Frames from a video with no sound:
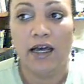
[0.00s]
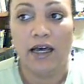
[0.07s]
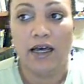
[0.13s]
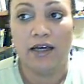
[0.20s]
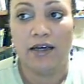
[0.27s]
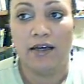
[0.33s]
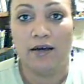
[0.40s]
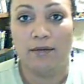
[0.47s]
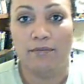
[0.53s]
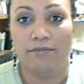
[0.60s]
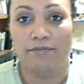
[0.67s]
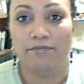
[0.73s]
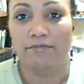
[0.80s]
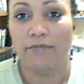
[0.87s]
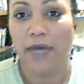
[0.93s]

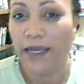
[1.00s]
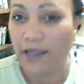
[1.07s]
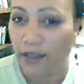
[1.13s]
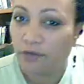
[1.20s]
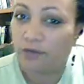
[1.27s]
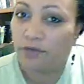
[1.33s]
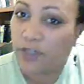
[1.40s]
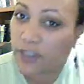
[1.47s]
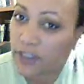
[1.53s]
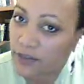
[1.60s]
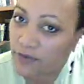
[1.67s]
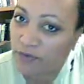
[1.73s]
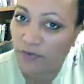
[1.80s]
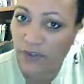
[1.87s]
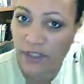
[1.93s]
I can really
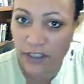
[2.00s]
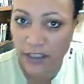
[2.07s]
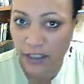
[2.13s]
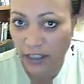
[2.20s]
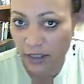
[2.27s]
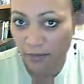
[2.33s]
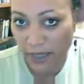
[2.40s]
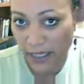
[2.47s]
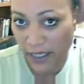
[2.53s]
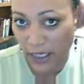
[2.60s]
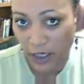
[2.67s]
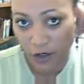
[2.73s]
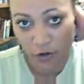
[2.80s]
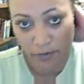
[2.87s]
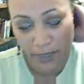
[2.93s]
feel it in my hair.